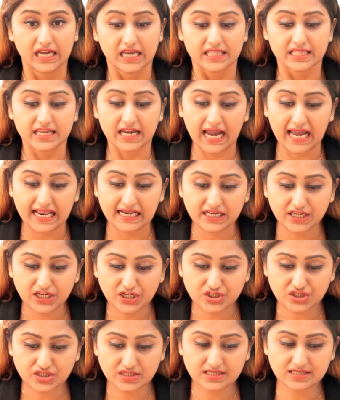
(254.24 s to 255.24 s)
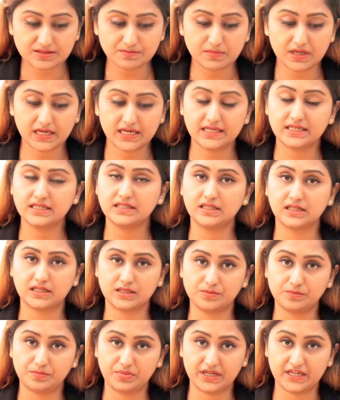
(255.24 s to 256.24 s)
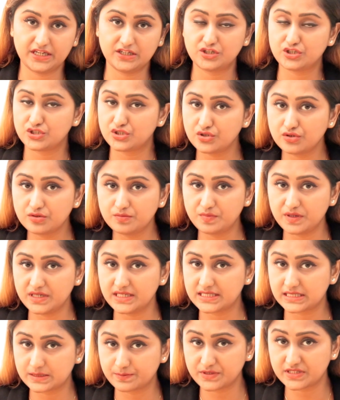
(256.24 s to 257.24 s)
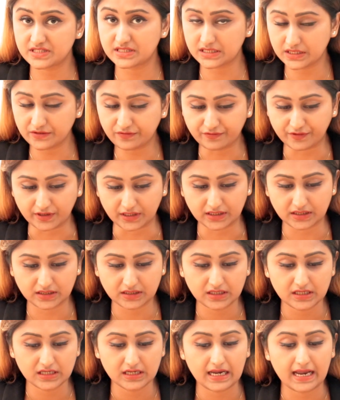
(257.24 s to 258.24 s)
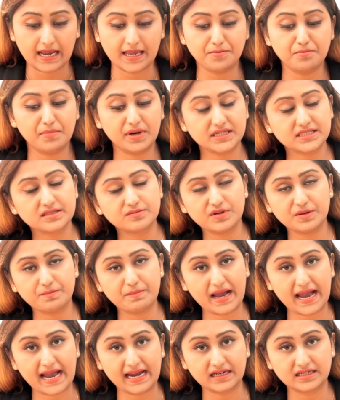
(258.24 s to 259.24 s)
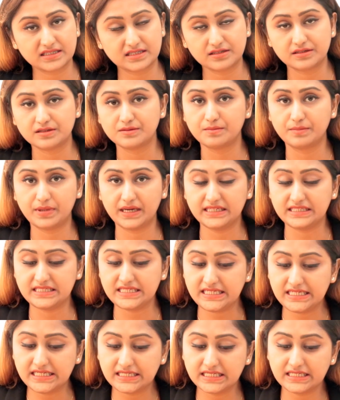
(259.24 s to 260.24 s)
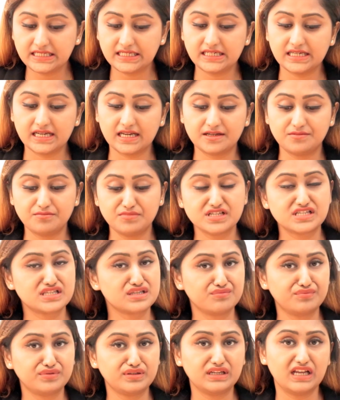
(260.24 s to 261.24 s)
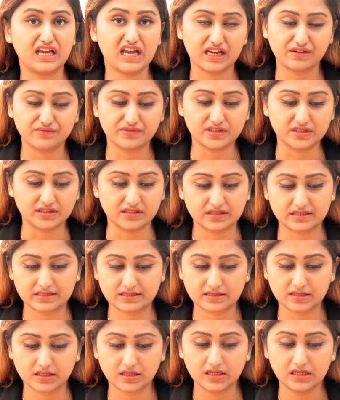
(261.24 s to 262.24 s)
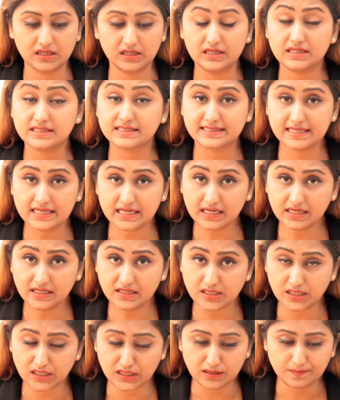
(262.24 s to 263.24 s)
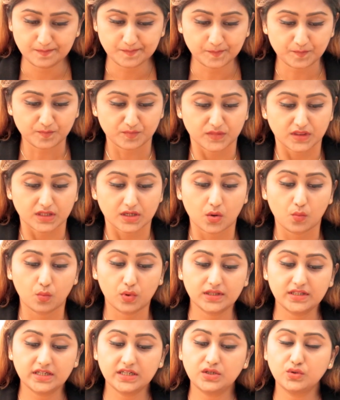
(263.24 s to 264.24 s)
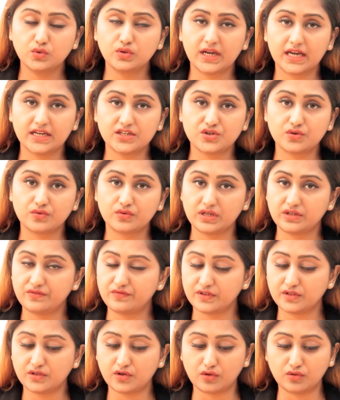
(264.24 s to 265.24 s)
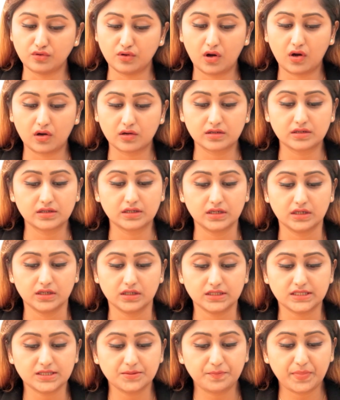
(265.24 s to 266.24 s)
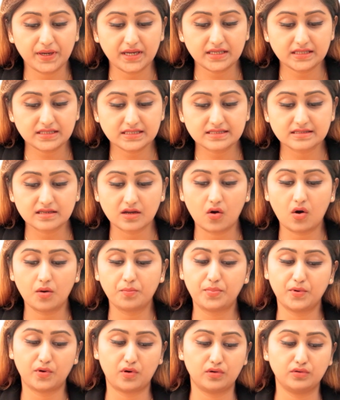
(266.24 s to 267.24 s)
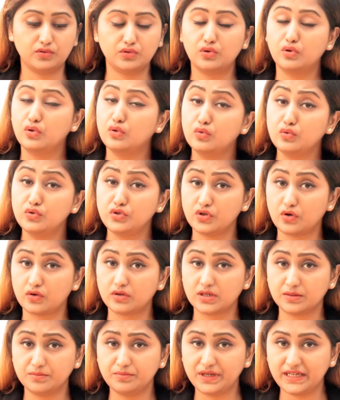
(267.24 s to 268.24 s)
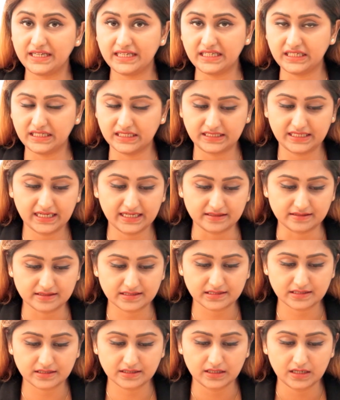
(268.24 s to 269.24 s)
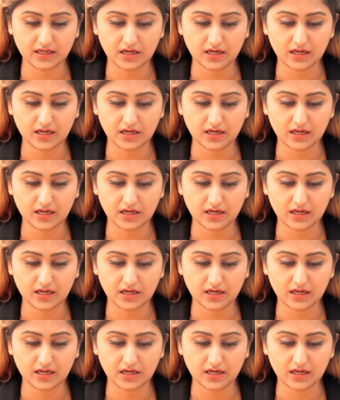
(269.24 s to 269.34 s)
The allegations made in the complaint should be specific and must be backed by legally admissible evidence. Secondly, whether you get your refund or not depends upon who you're complaining against.